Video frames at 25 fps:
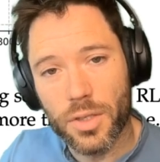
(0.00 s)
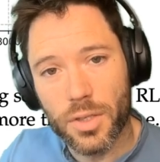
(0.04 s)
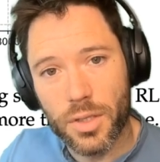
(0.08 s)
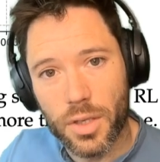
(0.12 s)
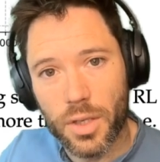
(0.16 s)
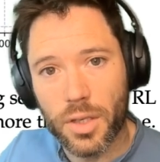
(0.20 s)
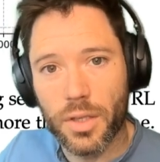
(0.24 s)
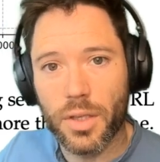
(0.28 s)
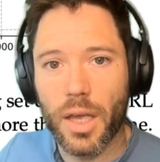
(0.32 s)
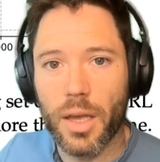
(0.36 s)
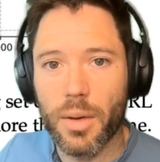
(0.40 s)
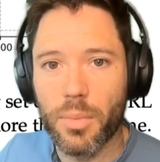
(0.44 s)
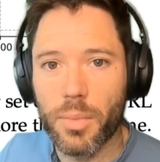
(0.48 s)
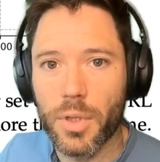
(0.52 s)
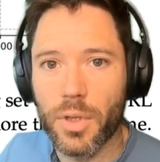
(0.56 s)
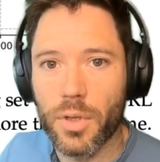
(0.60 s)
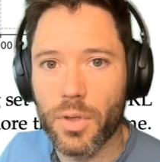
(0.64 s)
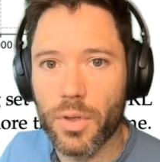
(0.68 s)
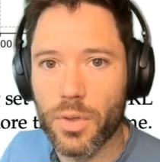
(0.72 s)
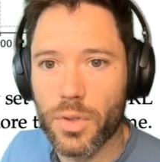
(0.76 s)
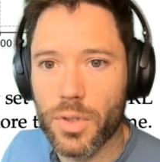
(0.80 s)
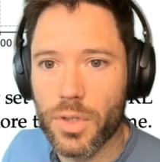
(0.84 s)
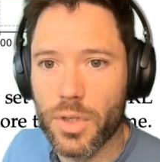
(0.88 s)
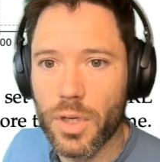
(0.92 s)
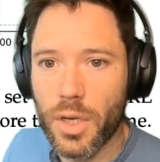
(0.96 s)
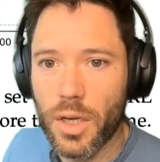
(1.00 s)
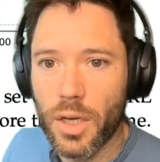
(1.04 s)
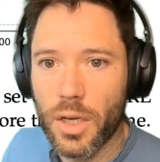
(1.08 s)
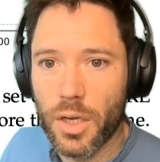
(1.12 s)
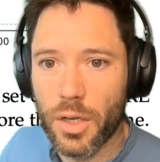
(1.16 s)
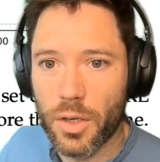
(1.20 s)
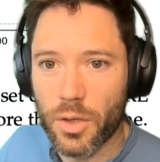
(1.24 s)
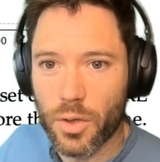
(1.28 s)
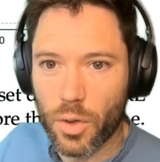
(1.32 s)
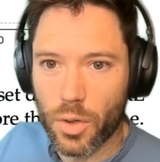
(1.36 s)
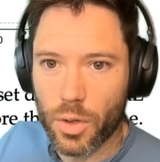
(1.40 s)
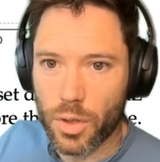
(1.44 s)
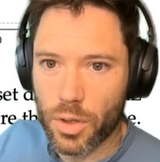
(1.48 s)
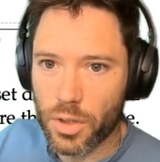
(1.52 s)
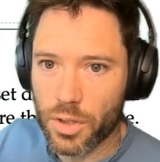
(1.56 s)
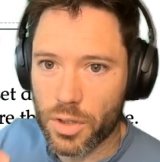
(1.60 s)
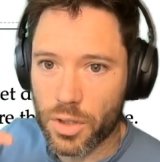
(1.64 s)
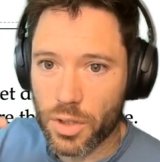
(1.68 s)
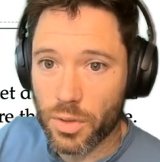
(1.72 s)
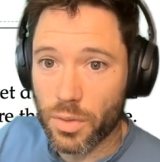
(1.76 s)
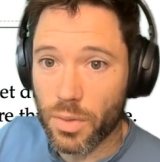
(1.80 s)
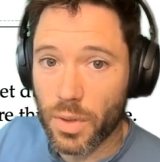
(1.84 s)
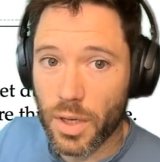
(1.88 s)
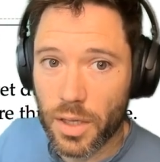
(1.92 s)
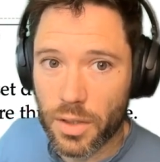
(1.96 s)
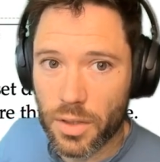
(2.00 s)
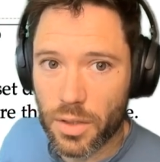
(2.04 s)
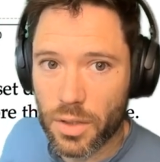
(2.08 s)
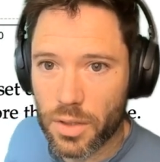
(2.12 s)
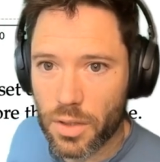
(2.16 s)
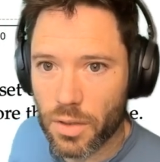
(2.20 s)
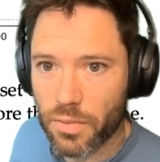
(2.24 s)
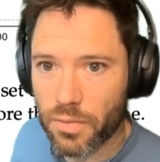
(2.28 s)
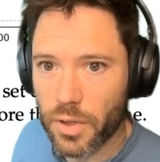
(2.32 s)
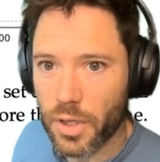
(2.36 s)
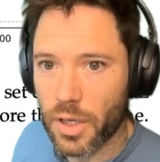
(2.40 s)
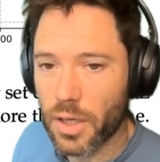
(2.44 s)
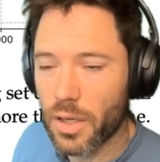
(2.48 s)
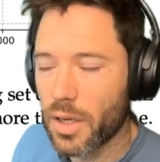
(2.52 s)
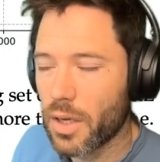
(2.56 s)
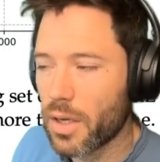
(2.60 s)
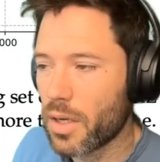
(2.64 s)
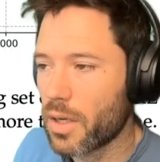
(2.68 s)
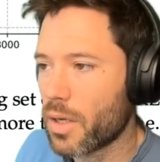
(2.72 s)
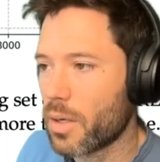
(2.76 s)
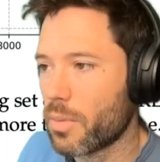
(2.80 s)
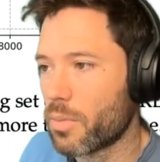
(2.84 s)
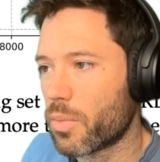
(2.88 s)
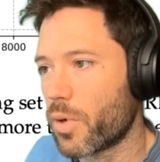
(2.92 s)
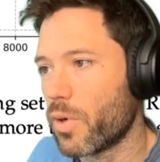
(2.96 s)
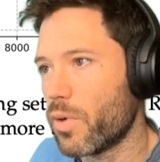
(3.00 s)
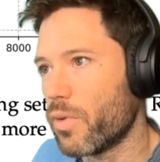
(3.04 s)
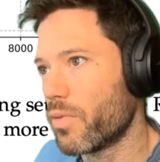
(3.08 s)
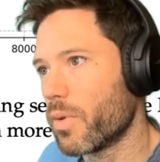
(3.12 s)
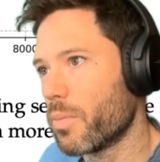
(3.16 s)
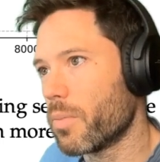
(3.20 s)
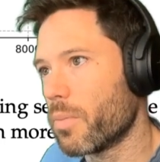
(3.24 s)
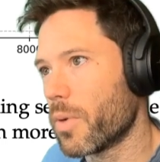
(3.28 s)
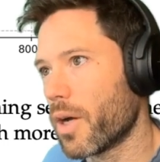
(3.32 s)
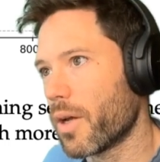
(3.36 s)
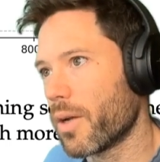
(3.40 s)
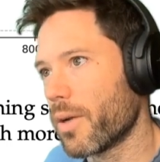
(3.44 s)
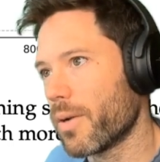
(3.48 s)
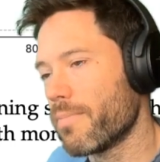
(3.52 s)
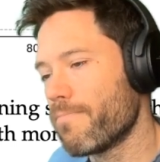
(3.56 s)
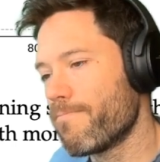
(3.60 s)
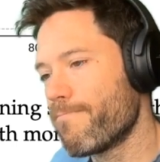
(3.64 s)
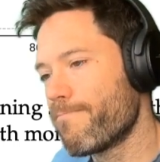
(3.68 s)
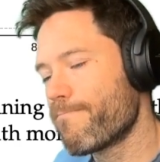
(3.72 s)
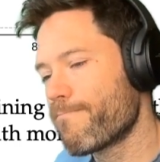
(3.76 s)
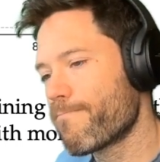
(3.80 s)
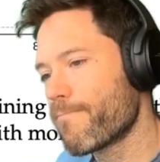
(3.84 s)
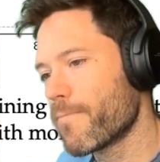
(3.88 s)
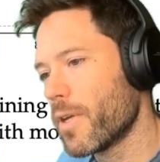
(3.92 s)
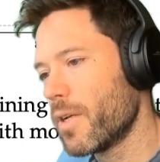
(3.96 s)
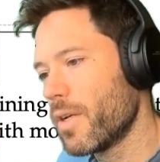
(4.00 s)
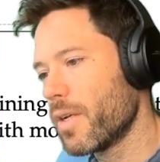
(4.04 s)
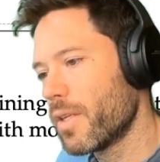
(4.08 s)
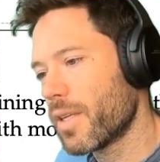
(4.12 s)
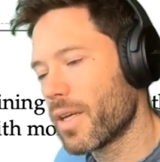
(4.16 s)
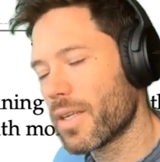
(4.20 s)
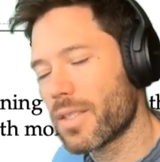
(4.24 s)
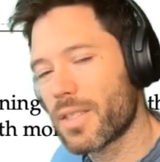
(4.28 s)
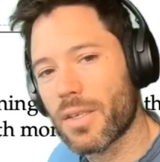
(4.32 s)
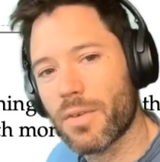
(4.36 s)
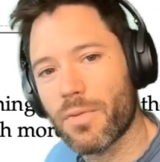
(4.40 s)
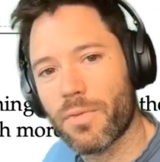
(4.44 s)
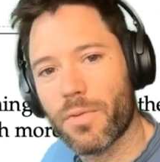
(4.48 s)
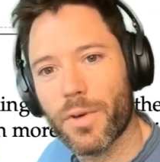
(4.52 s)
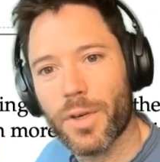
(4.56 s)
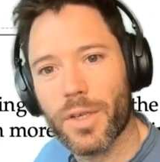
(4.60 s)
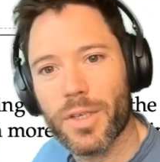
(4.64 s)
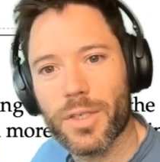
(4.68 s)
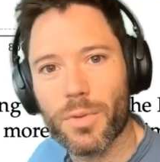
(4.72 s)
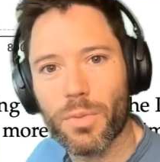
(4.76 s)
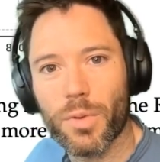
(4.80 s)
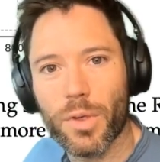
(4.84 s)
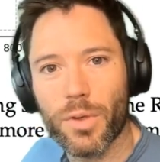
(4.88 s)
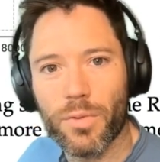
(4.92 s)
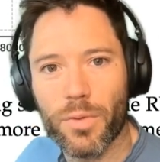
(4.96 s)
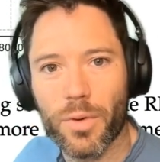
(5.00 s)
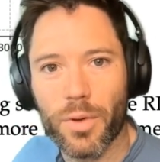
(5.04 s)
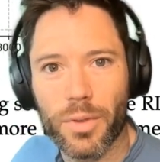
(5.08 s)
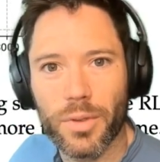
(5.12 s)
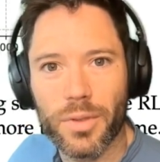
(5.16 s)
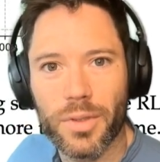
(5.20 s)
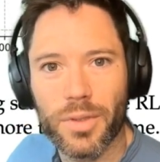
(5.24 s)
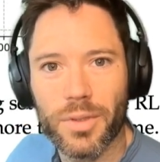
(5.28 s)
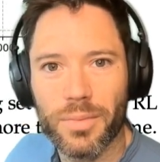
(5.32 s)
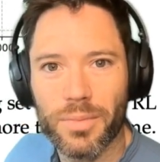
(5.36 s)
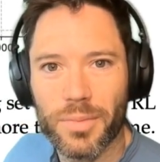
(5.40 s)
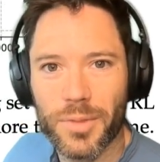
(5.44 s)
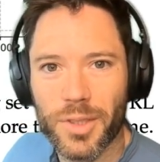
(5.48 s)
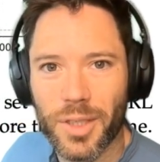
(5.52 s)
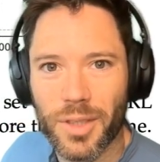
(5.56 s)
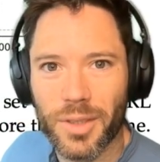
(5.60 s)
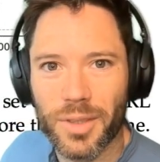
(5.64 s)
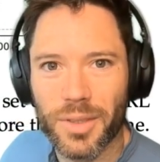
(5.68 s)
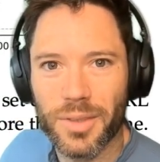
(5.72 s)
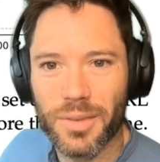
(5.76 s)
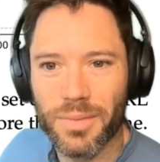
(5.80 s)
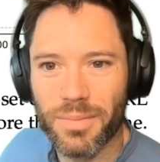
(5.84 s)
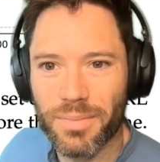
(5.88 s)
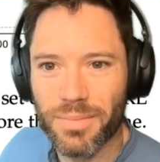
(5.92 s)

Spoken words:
can then be used in order to iteratively improve the model. That's it for this week, folks. Cheers.